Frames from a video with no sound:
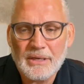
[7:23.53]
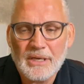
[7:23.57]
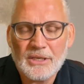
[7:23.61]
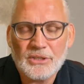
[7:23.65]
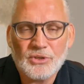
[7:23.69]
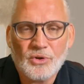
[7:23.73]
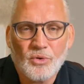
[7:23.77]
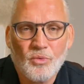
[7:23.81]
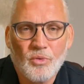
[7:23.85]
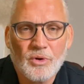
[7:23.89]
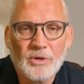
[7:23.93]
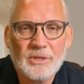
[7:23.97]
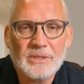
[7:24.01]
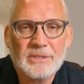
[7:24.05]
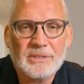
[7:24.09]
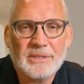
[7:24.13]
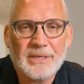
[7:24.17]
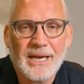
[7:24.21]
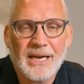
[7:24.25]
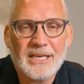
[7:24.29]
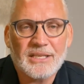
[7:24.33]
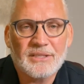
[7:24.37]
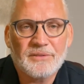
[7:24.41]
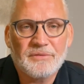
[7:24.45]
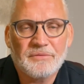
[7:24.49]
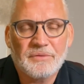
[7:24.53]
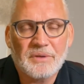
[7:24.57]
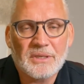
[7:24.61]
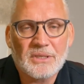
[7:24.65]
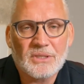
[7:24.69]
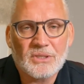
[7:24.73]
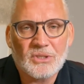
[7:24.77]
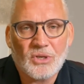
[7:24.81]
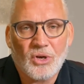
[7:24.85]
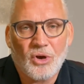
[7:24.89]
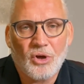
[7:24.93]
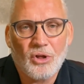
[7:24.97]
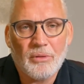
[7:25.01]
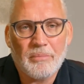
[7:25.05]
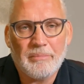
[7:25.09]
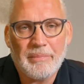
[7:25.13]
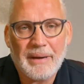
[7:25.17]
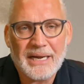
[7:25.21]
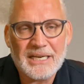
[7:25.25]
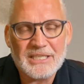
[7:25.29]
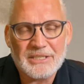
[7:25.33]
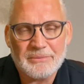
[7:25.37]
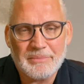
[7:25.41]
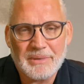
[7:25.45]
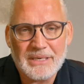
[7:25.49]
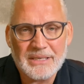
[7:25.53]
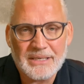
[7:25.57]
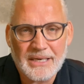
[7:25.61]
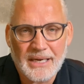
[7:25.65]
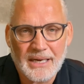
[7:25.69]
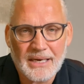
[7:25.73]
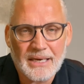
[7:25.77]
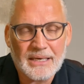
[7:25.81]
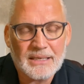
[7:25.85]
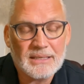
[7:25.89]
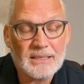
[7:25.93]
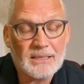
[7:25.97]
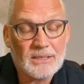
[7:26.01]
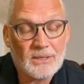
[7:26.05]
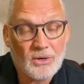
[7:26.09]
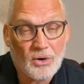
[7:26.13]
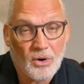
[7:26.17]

is a one size fits all batch mentality